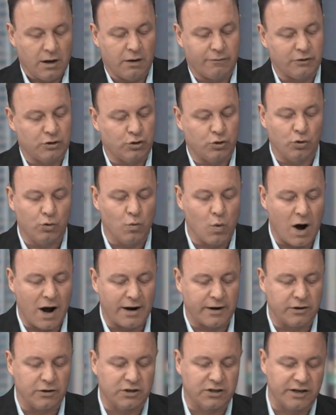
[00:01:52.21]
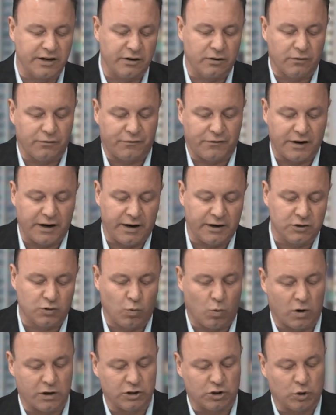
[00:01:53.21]
of a 2-wire single-phase
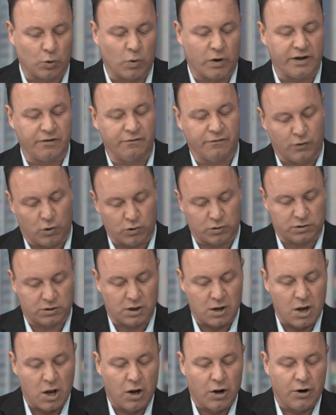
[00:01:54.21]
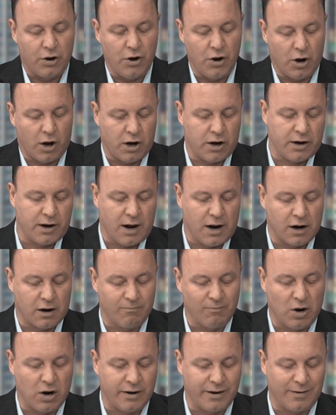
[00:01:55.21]
120-volt
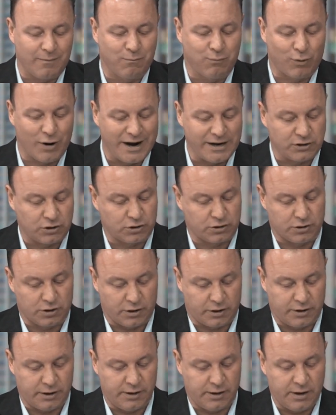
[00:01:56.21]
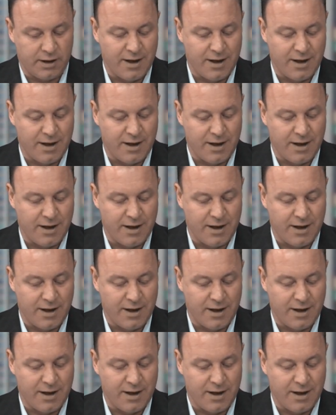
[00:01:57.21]
non-harmonic branch circuit